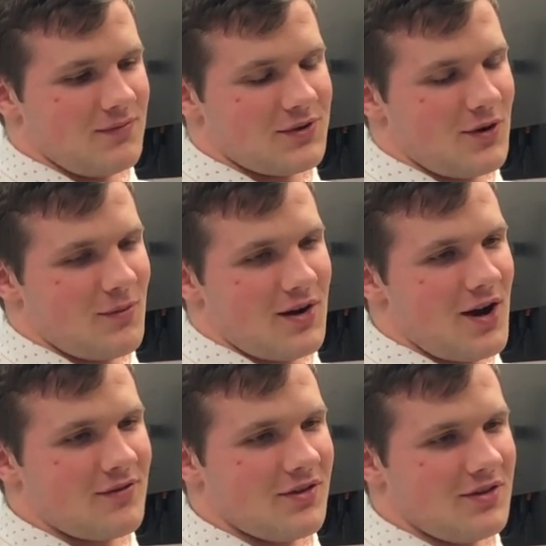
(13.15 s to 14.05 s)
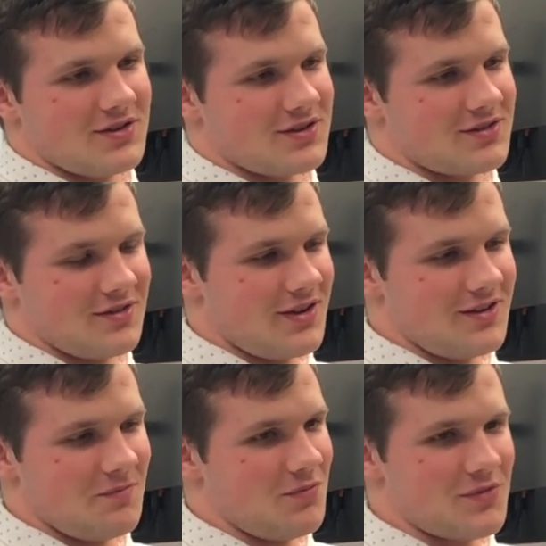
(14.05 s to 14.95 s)
So, I mean, I really just
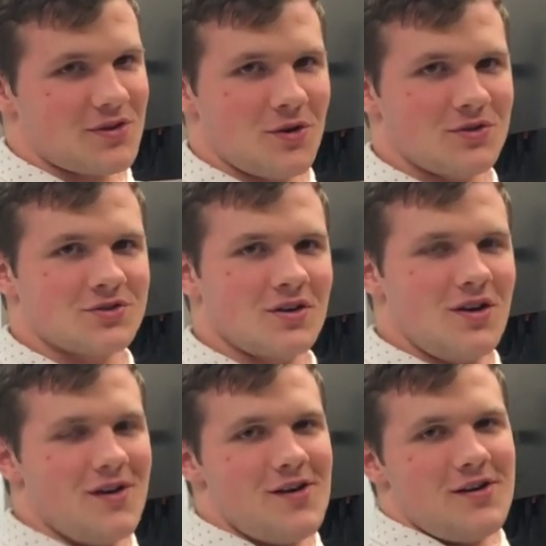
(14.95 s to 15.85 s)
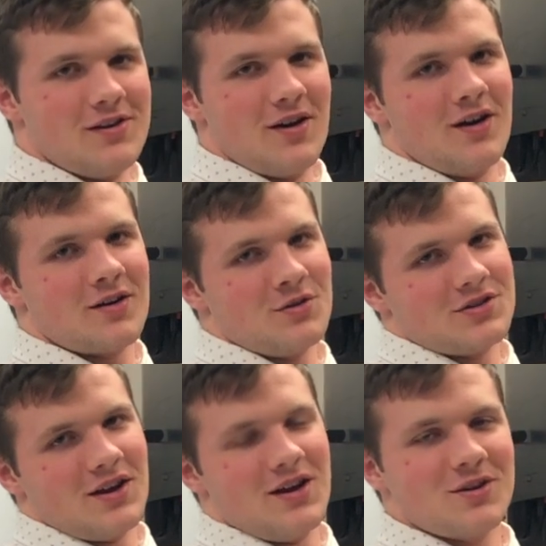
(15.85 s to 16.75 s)
let Coach
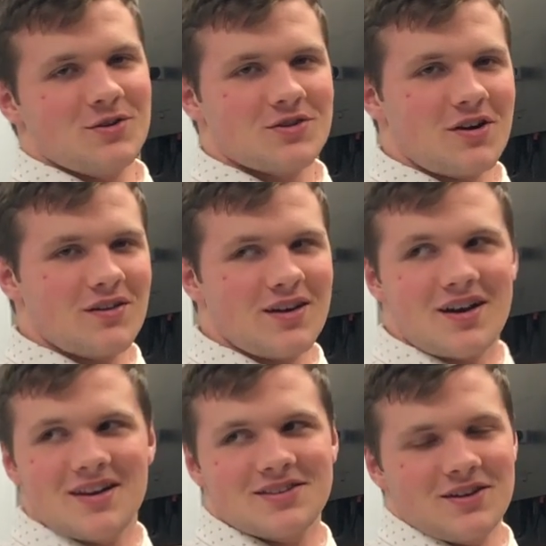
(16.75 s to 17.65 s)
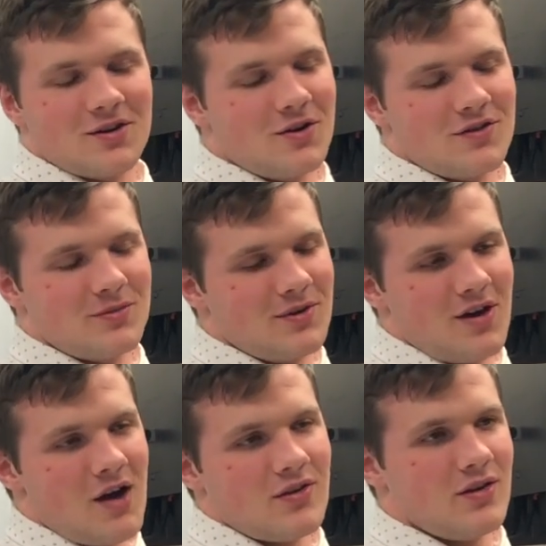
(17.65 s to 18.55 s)
Dan, Coach Hartline kind of take over. But
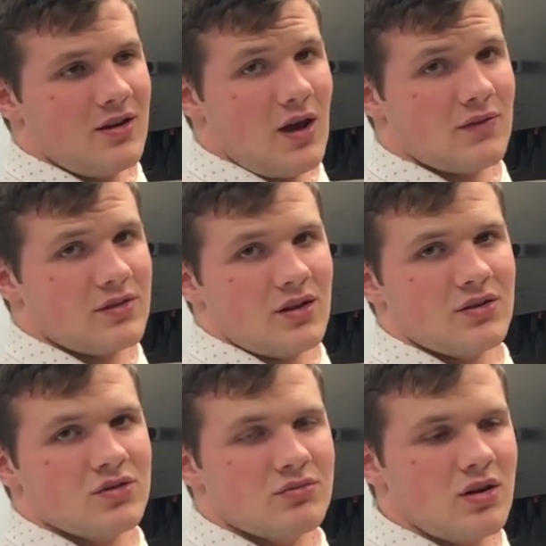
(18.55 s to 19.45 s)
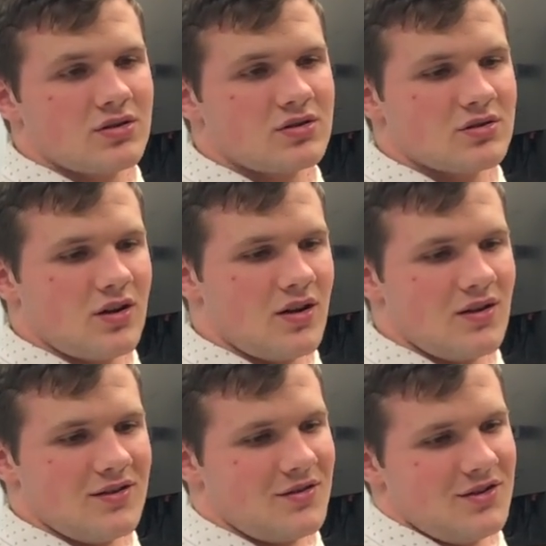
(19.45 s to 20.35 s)
I really didn't have to say too much.
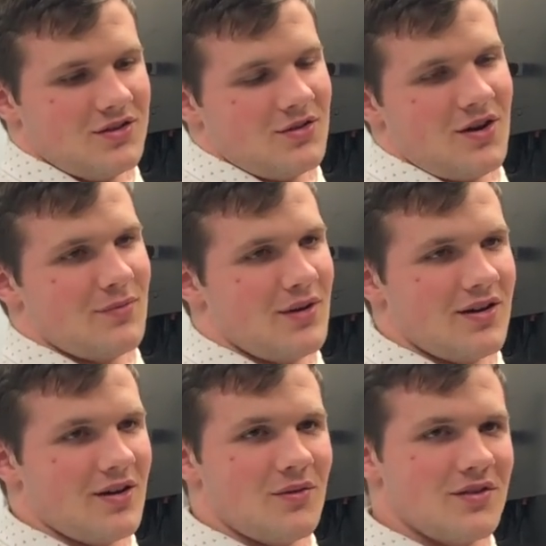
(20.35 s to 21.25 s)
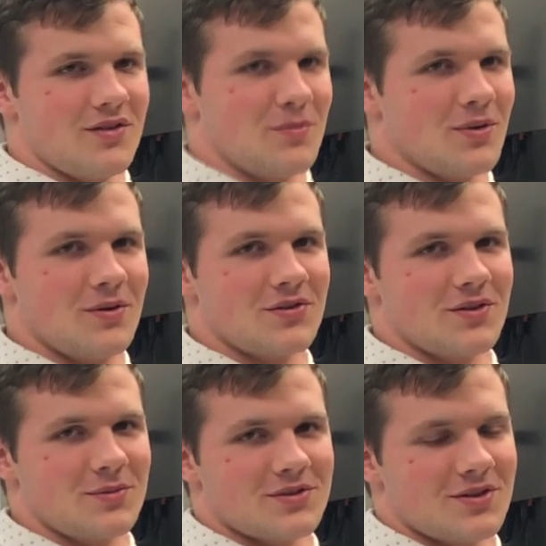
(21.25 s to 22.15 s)
You know, he knew how bad I wanted to play with
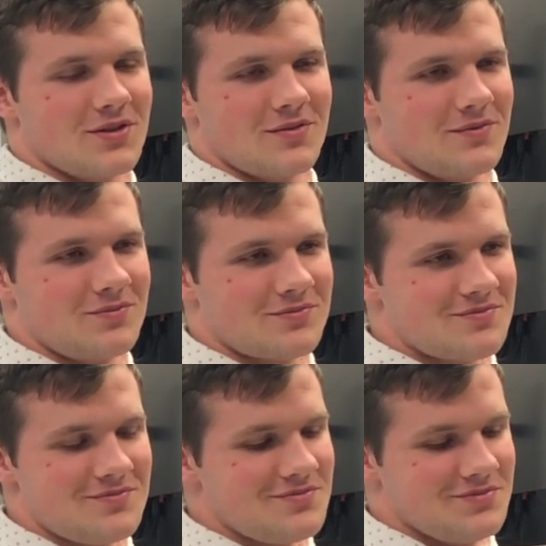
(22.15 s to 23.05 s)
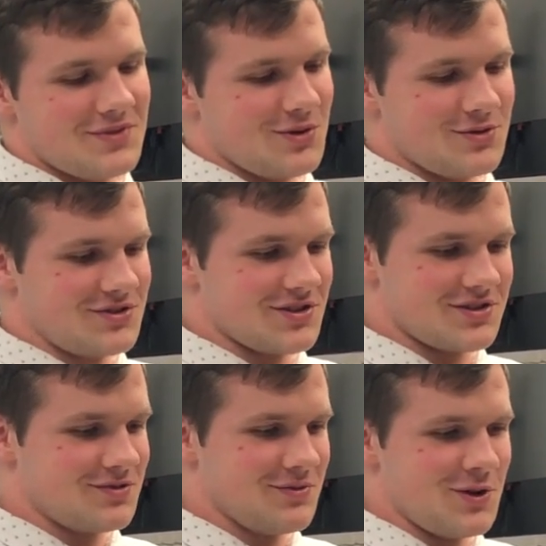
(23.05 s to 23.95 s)
them. So, it was
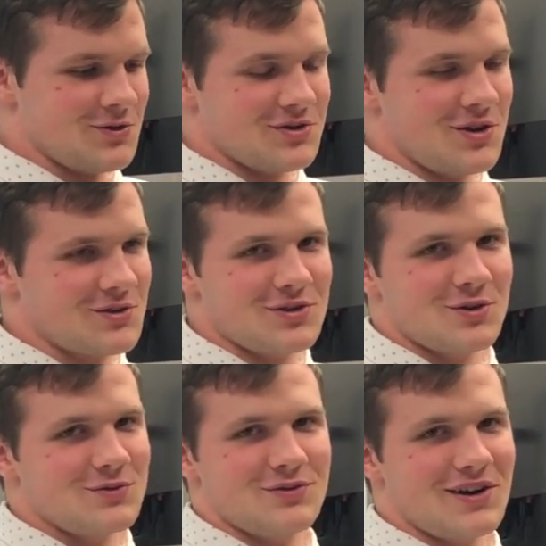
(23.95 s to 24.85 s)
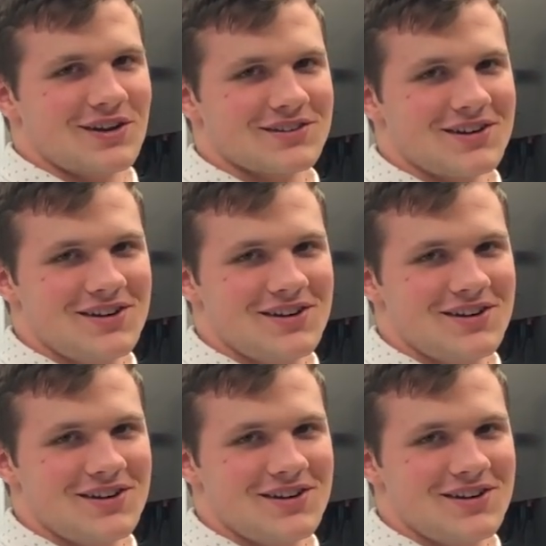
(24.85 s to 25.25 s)
a no effect.